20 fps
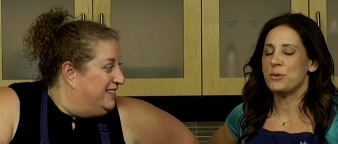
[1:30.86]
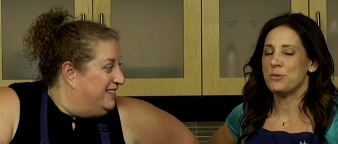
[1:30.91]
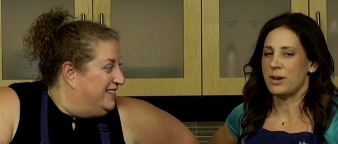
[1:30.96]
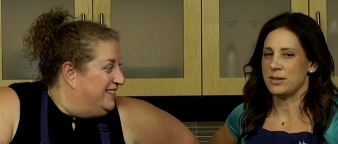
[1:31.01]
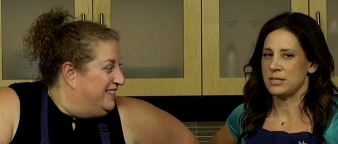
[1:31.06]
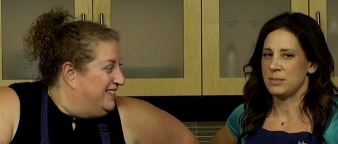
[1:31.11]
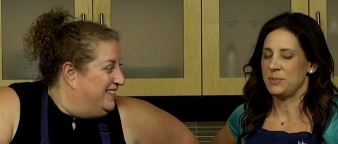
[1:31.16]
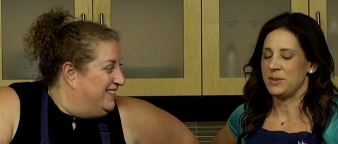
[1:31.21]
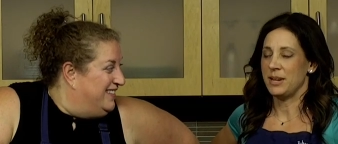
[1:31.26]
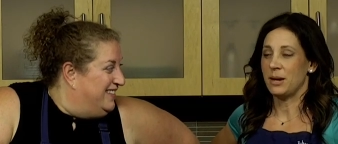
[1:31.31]

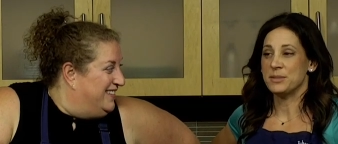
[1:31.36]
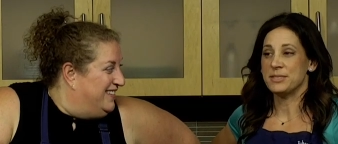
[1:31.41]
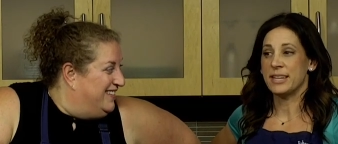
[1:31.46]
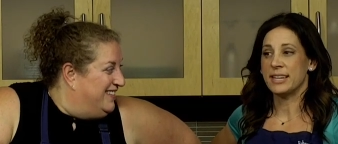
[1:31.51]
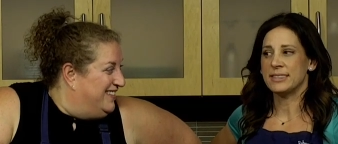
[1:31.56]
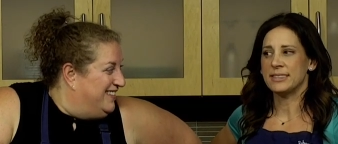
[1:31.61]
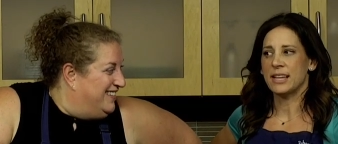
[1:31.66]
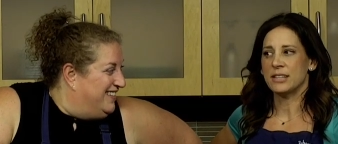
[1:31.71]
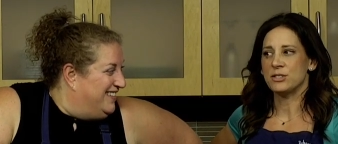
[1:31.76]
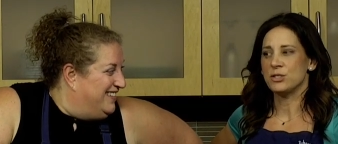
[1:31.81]
Speaker 1: recipe. I was like,
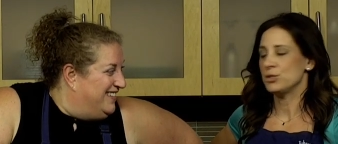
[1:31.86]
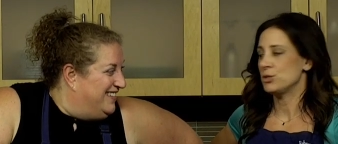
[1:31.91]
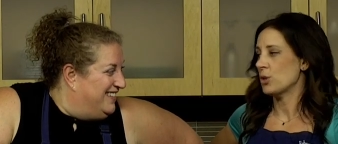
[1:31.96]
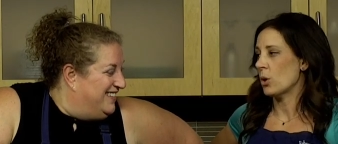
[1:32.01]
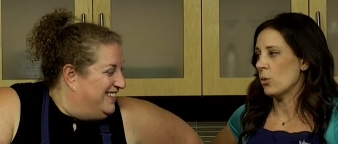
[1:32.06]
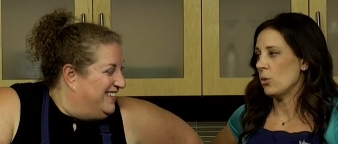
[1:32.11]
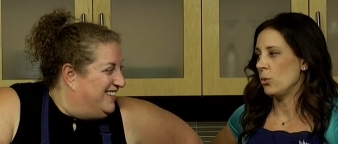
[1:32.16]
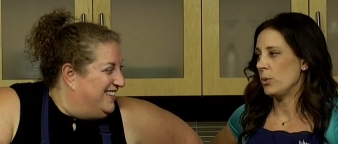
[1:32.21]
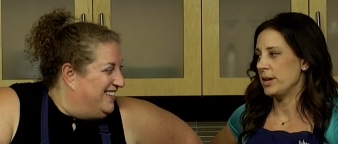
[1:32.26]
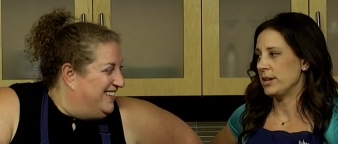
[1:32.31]
that's so
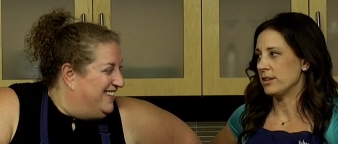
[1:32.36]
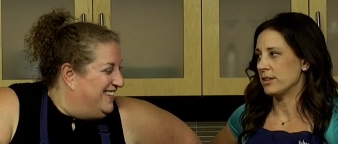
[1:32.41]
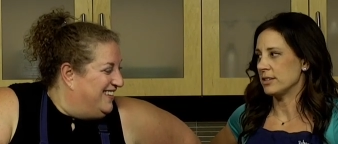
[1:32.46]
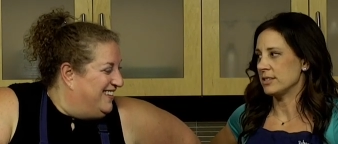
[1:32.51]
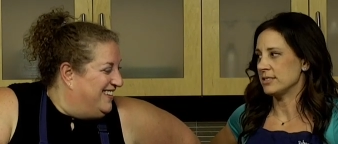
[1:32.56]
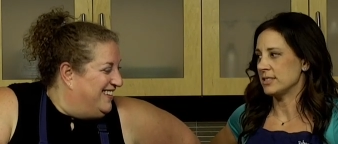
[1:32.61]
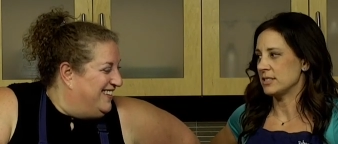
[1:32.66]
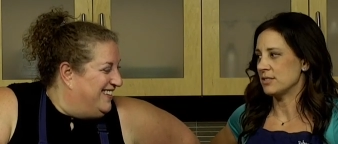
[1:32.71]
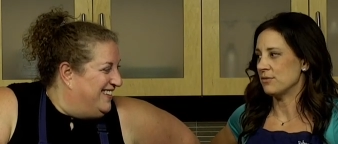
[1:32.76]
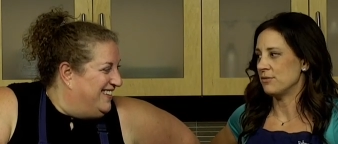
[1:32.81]
weird because
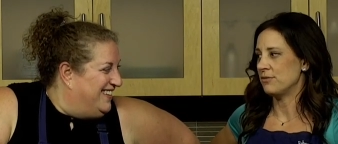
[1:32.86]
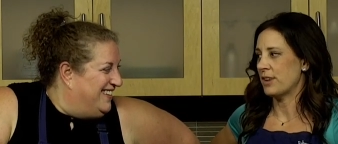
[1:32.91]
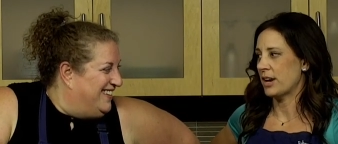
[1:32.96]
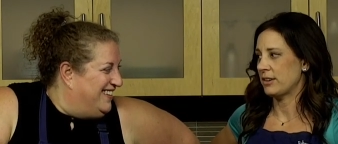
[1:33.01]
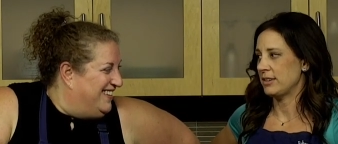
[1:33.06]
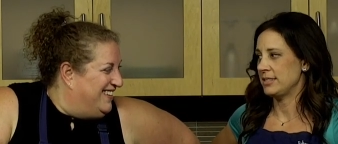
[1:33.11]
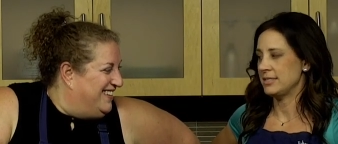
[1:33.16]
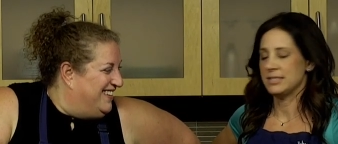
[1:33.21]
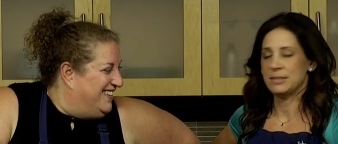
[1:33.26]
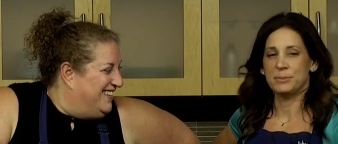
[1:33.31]
it's very
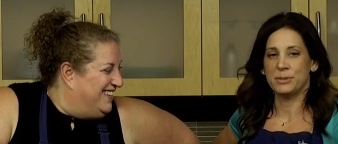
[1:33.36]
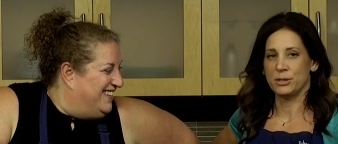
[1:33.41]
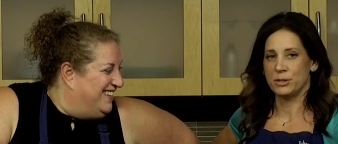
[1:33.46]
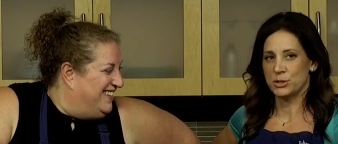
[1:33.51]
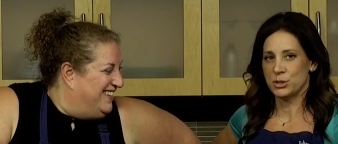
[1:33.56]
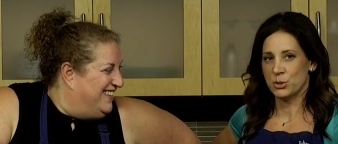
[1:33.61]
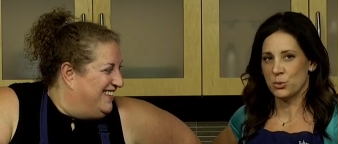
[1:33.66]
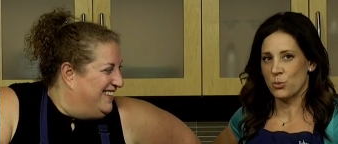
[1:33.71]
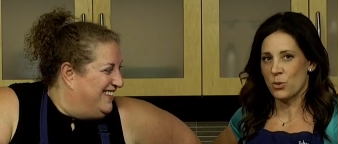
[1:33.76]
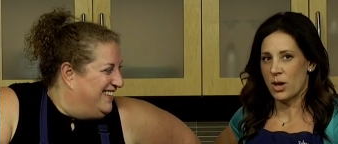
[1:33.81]
similar to the
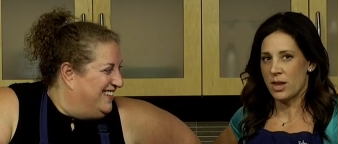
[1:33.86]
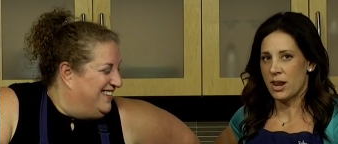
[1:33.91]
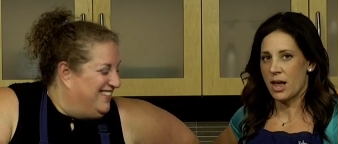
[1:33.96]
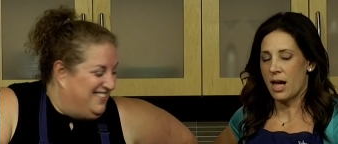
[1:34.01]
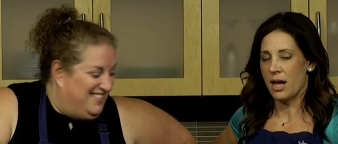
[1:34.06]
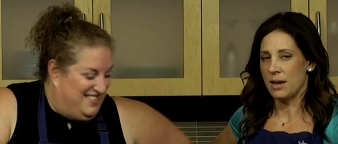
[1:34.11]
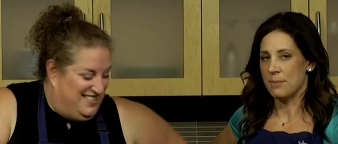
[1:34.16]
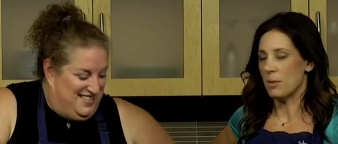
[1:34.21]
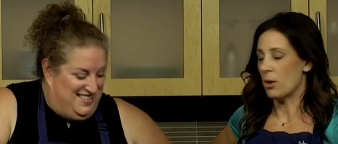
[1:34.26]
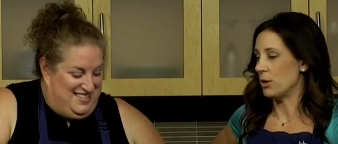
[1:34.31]
one I'm
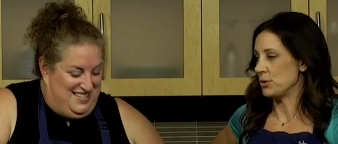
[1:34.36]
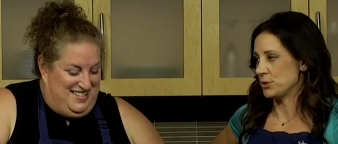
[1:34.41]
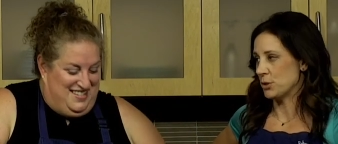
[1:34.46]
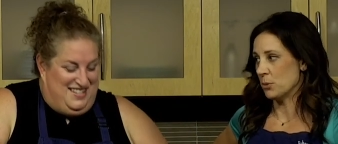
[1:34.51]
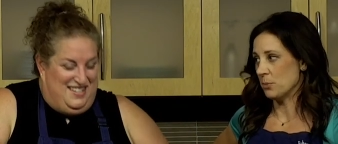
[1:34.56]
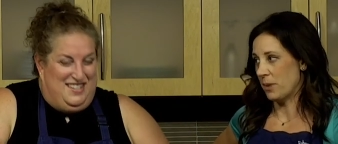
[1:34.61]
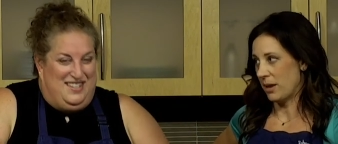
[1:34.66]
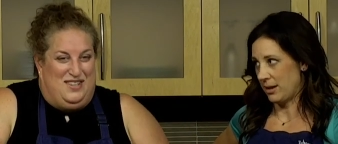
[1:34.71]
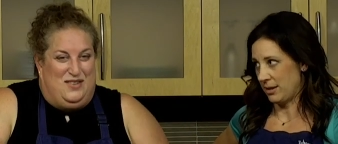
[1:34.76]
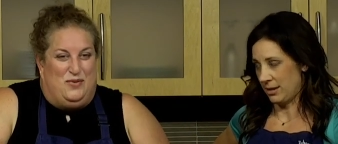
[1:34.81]
also
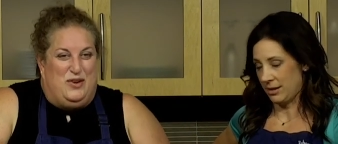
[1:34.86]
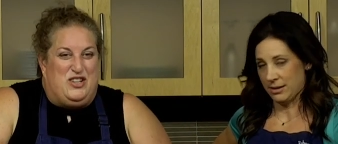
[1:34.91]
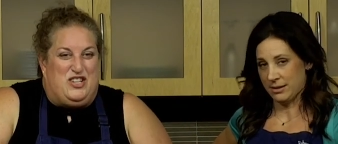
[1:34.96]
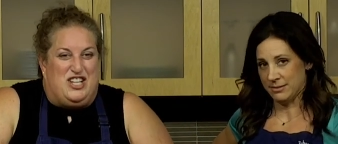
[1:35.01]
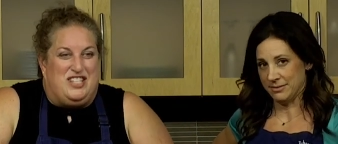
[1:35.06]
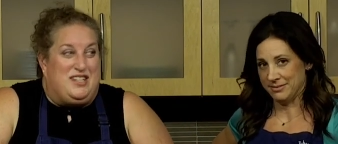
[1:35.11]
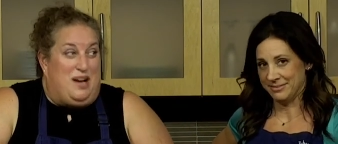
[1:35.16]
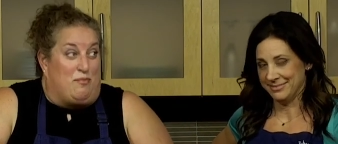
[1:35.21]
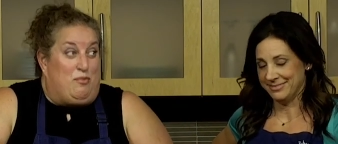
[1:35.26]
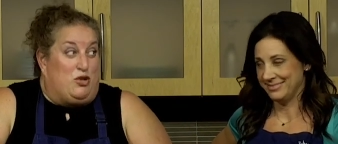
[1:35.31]
making.
Speaker 2: Which is
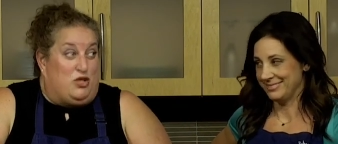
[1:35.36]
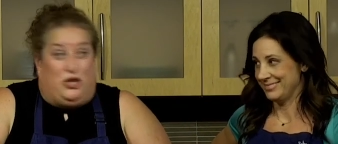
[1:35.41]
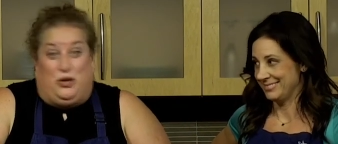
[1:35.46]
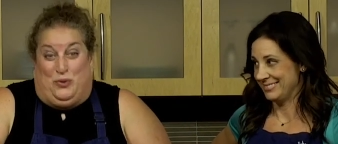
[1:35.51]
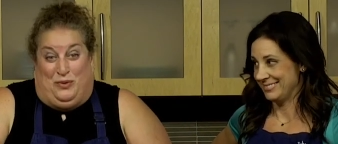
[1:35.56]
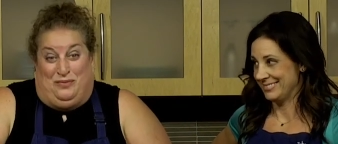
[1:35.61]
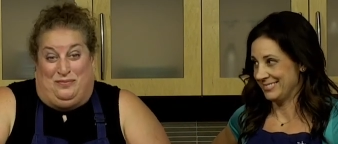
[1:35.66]
number two.